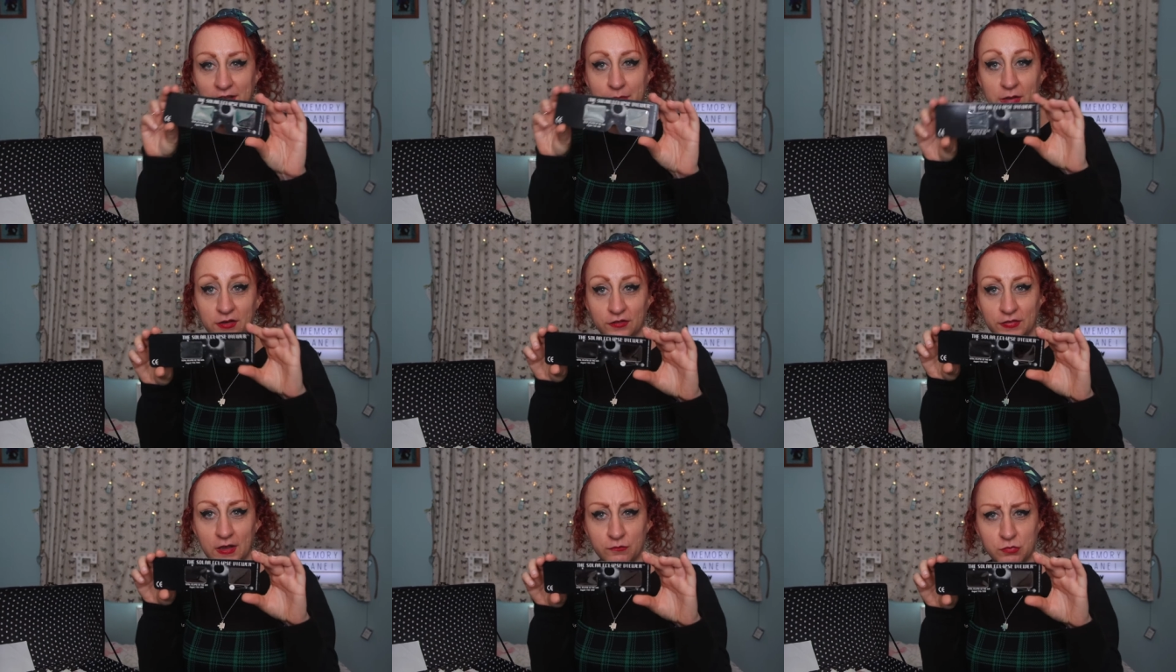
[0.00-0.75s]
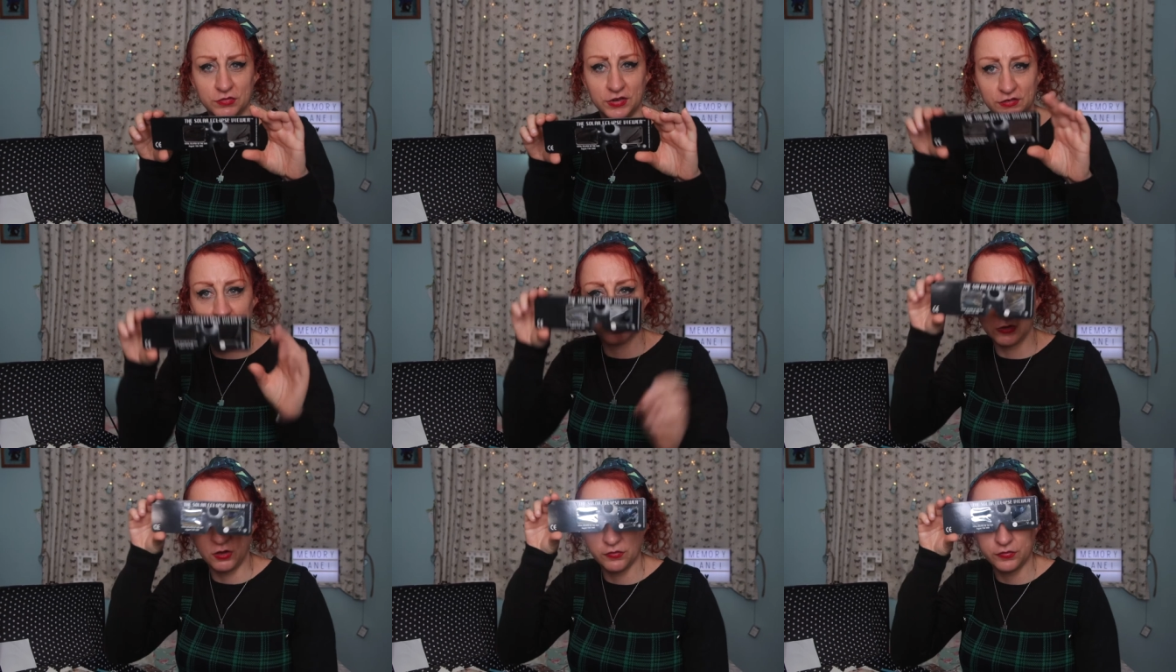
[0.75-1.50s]
They made us have
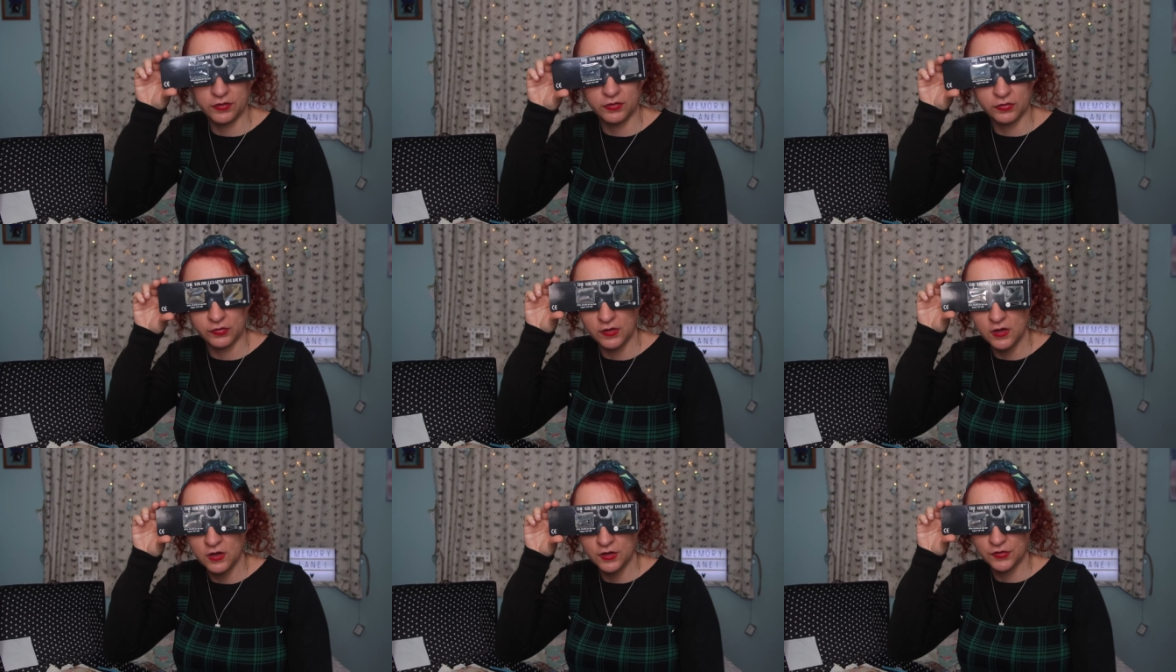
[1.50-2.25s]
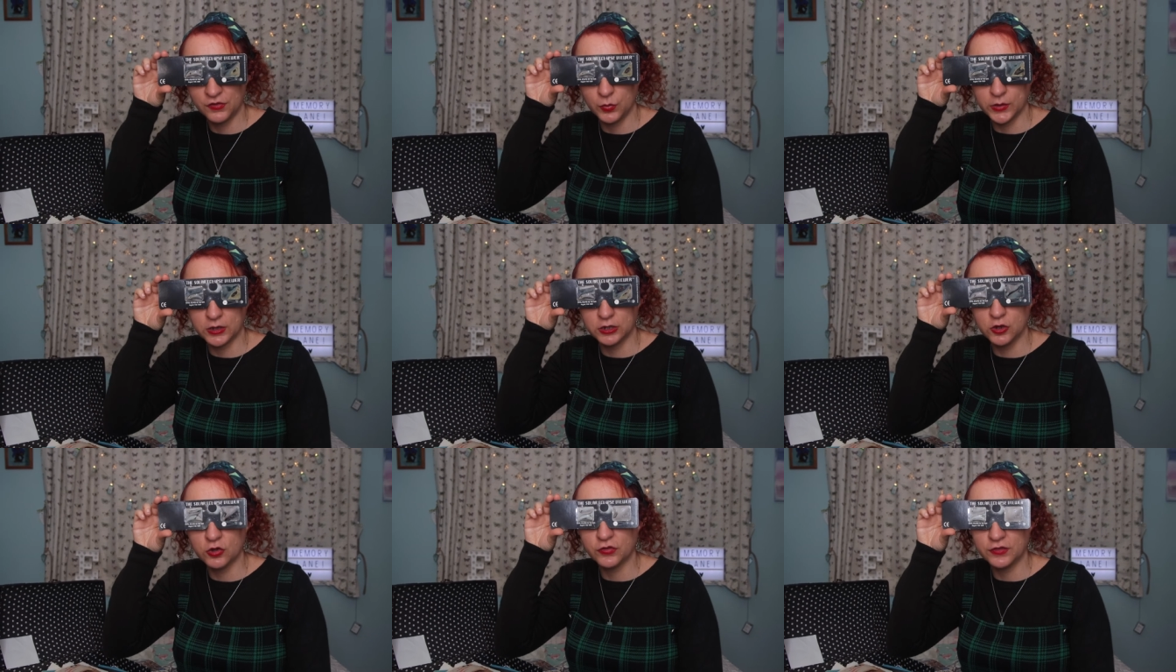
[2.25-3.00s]
protective glasses so we could
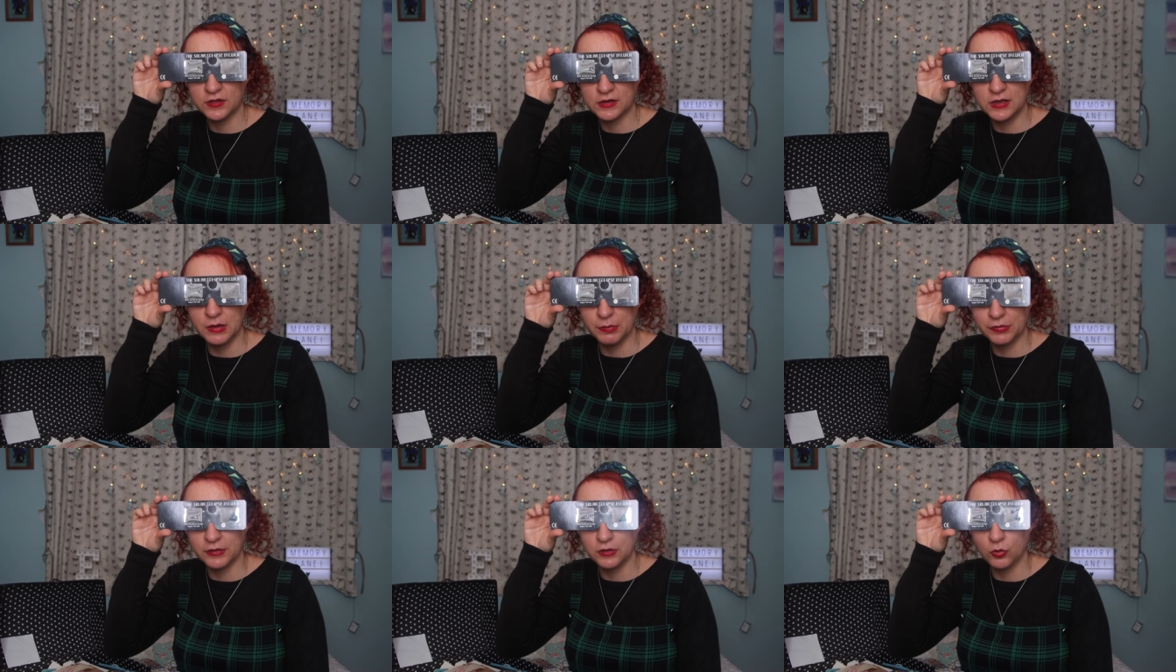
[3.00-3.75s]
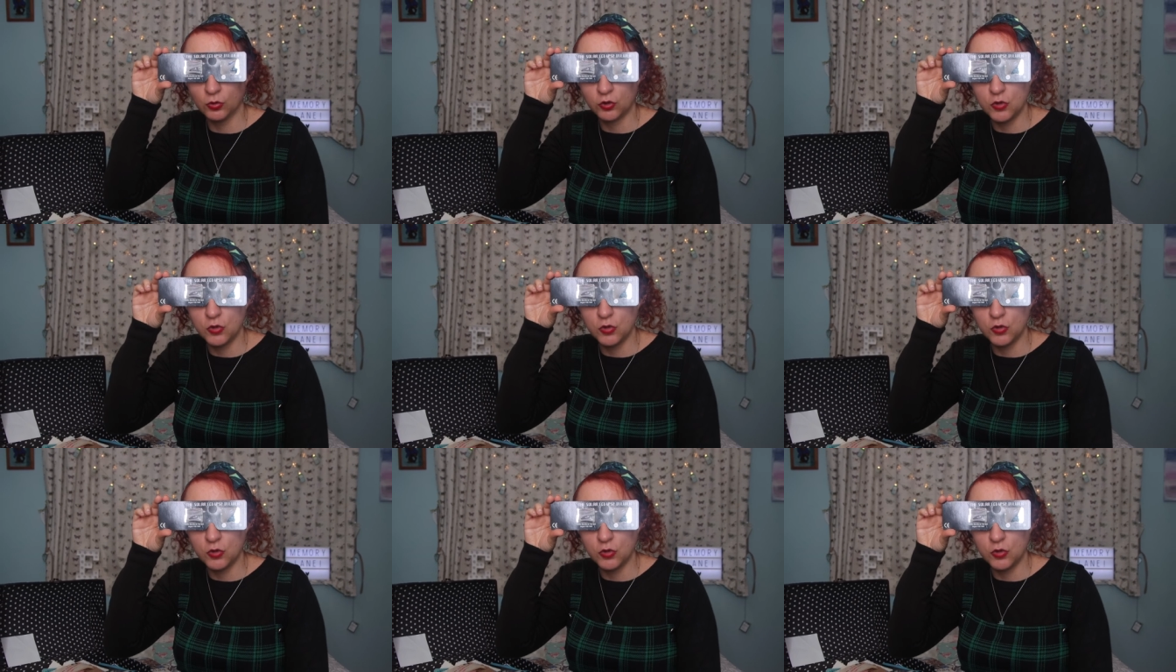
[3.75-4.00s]
look at the eclipse and not